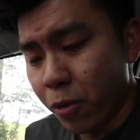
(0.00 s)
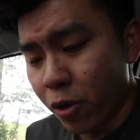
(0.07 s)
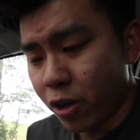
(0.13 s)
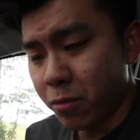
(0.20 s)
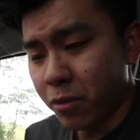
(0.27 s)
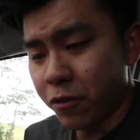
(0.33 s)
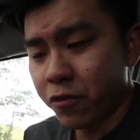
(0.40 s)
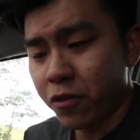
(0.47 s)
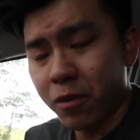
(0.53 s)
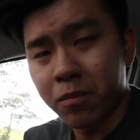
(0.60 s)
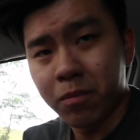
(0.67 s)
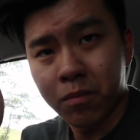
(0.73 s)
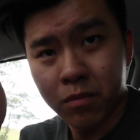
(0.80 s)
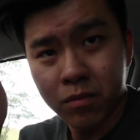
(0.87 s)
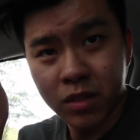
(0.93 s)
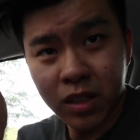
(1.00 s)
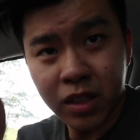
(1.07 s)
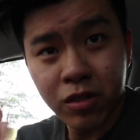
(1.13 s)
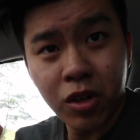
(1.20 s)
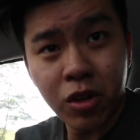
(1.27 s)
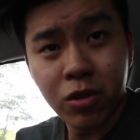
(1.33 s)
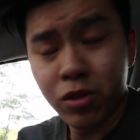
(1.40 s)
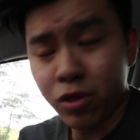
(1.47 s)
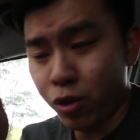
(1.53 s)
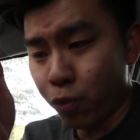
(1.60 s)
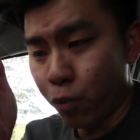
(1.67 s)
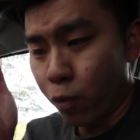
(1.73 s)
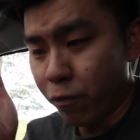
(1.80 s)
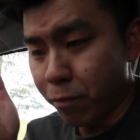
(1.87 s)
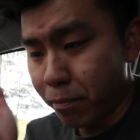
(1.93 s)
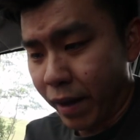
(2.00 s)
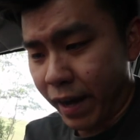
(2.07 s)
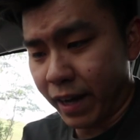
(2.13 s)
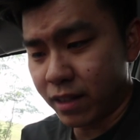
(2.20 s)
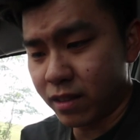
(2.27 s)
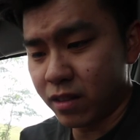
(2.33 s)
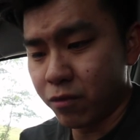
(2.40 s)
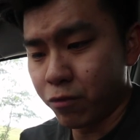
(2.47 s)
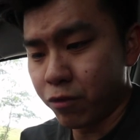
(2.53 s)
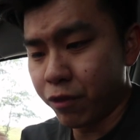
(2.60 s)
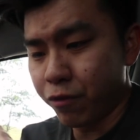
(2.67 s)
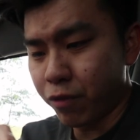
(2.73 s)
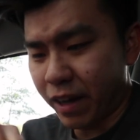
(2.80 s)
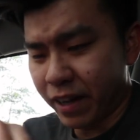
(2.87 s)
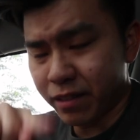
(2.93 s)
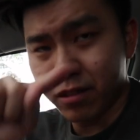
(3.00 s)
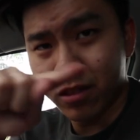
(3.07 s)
Pokemon from zero to max with, like,